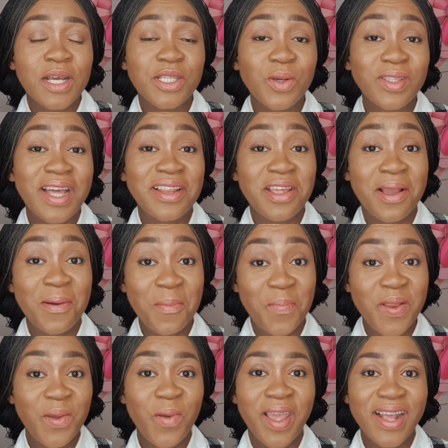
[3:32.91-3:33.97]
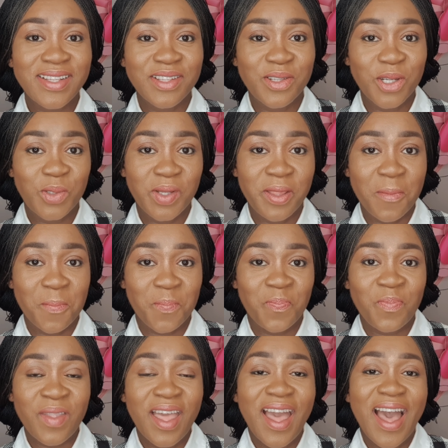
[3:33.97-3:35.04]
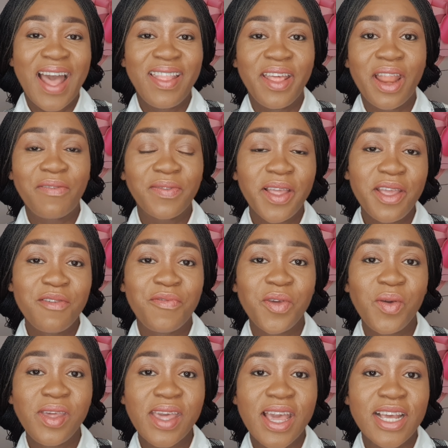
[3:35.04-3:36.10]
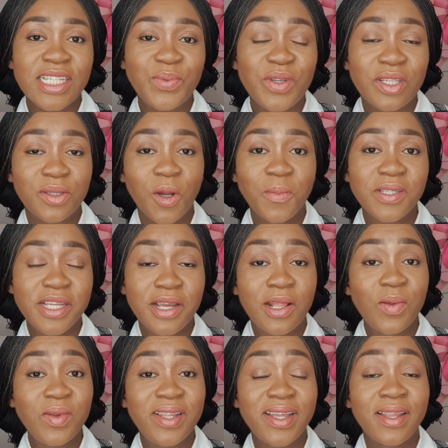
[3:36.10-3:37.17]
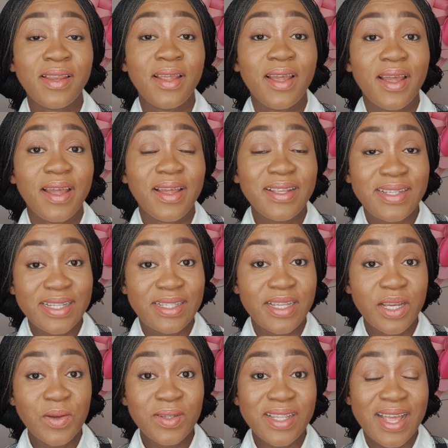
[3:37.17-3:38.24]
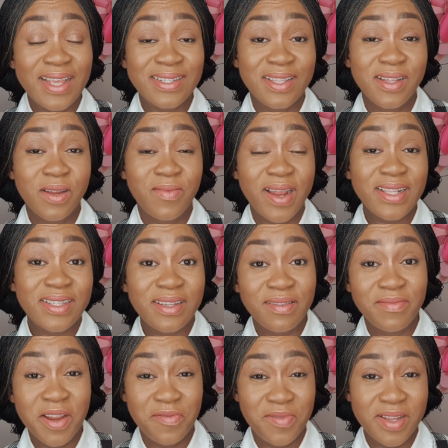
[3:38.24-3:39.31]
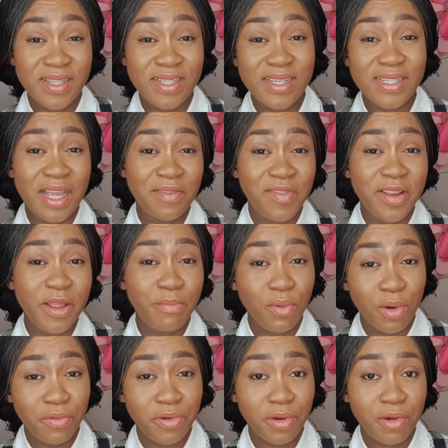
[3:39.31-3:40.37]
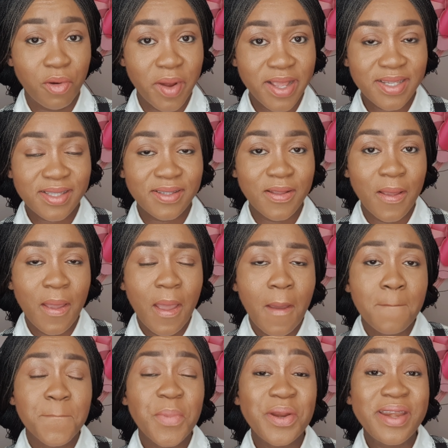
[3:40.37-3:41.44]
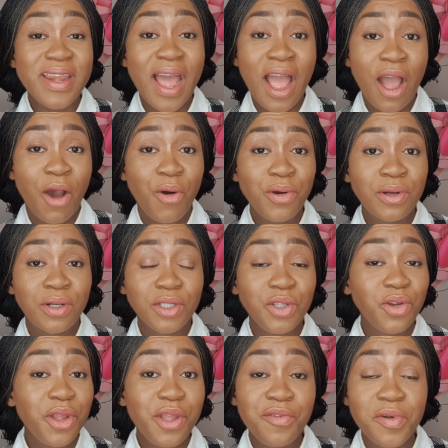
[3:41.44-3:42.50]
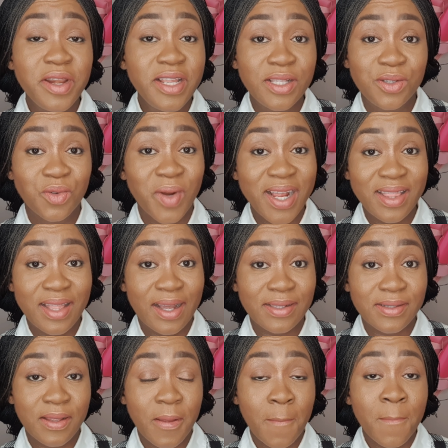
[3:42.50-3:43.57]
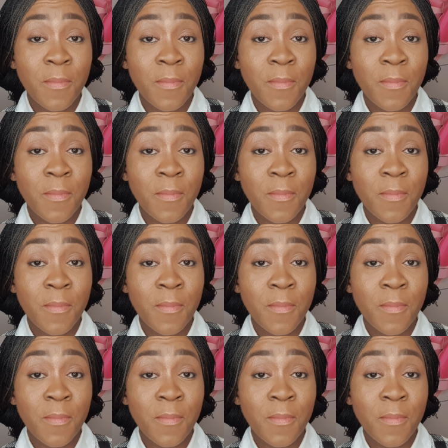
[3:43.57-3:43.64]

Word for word: so that the company could get in touch with them. And then after a few years, we stopped including details and started writing references available on request. But now, you don't even need to write that.